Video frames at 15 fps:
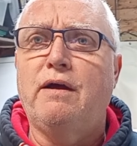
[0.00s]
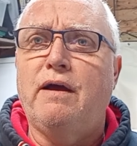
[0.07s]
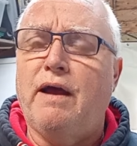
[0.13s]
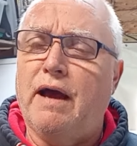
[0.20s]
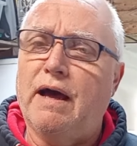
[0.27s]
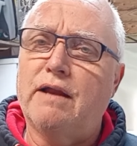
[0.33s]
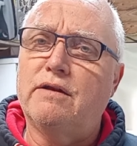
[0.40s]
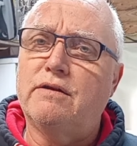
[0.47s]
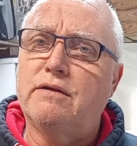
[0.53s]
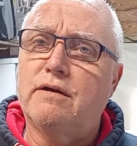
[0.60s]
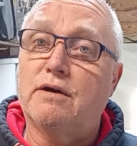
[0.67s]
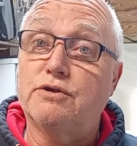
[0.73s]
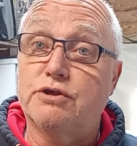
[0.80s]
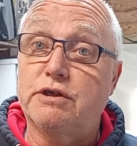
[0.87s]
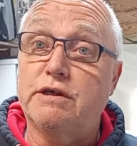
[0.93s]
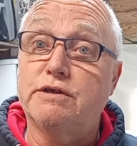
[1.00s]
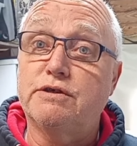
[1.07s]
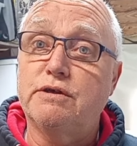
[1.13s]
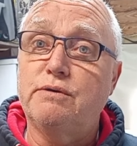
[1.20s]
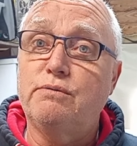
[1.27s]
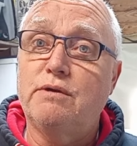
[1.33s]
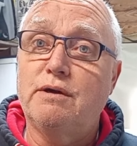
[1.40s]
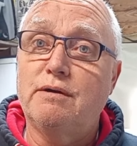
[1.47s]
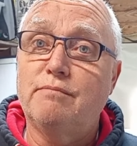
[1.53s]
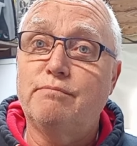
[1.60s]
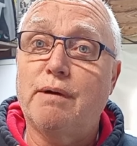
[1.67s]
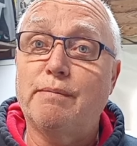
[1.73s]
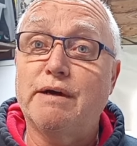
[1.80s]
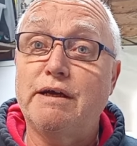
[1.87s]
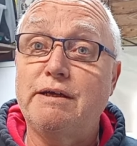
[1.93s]
and I'll see you soon. Bye
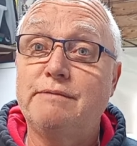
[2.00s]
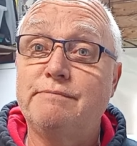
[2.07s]
bye.